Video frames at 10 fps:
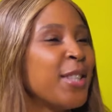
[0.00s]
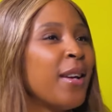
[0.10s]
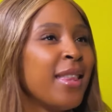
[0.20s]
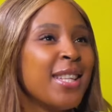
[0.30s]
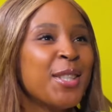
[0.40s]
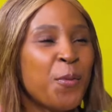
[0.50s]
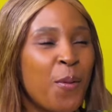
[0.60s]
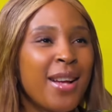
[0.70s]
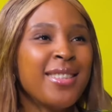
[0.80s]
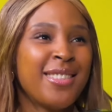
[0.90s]
he's got this
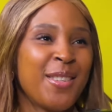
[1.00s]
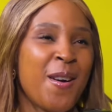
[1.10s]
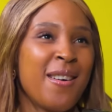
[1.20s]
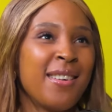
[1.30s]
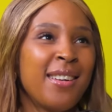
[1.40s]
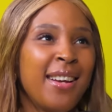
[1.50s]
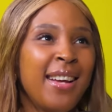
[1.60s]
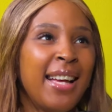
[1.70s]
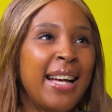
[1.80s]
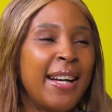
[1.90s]
one song
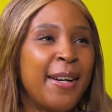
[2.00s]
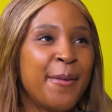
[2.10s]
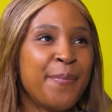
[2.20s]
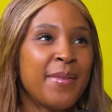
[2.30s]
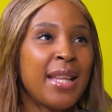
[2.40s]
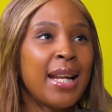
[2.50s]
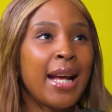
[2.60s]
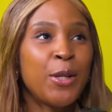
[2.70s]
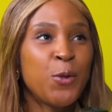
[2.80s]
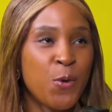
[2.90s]
um that
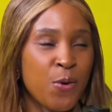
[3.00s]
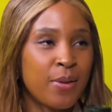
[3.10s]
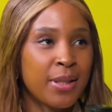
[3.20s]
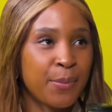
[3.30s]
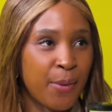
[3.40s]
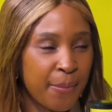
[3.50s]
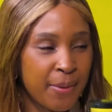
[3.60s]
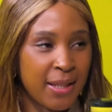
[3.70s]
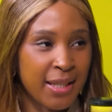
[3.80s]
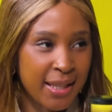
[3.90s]
I know was
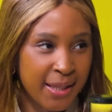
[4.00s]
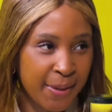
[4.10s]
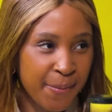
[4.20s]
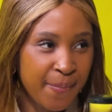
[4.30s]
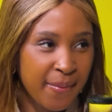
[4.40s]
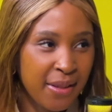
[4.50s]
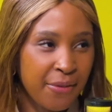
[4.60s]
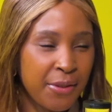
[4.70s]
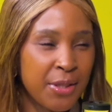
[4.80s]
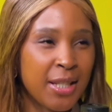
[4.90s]
popular in Zim. It
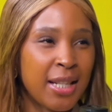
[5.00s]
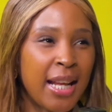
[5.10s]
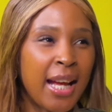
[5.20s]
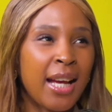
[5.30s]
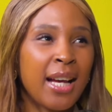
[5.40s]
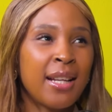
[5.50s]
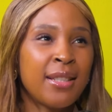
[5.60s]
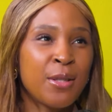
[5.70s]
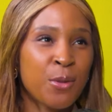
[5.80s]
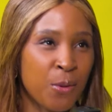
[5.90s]
featured like
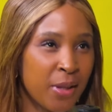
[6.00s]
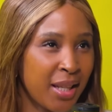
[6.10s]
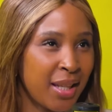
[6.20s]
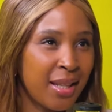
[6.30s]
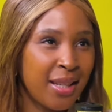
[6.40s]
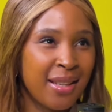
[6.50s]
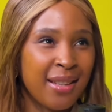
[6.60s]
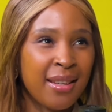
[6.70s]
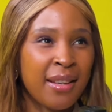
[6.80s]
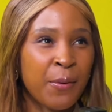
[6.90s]
Anna
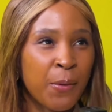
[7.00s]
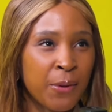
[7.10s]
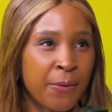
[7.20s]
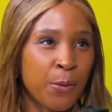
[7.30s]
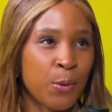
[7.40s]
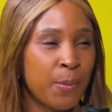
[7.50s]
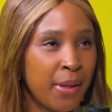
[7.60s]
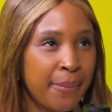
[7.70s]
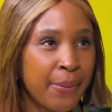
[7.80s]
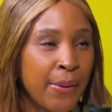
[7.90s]
Rocky and all of those
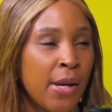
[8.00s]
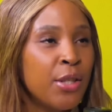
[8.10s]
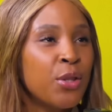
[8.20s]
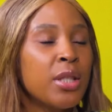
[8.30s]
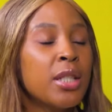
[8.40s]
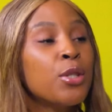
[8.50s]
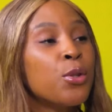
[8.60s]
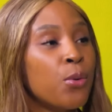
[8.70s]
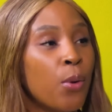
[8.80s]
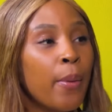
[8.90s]
people. So
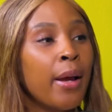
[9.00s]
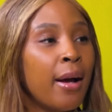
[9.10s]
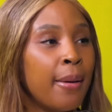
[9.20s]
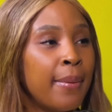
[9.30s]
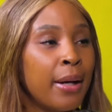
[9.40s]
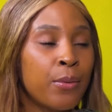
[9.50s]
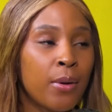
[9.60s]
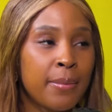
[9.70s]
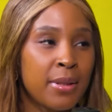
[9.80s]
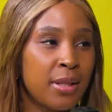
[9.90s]
just growing up, I grew
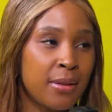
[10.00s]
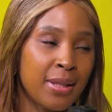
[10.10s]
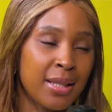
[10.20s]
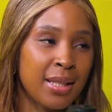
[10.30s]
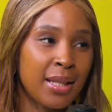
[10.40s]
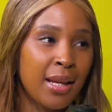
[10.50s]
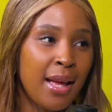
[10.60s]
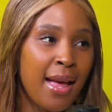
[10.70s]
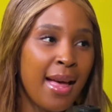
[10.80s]
up in Chiredzi